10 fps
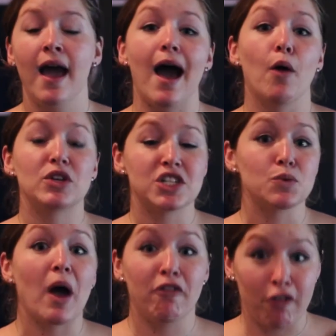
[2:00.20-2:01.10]
uh, which is
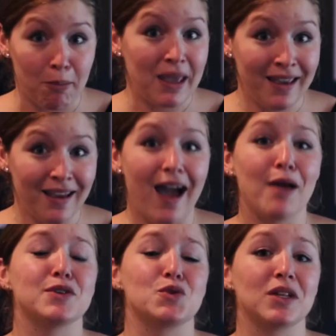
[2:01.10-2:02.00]
why, for me, I
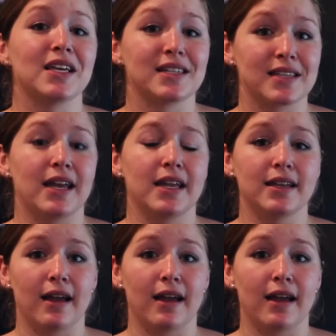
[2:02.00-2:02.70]
was really excited.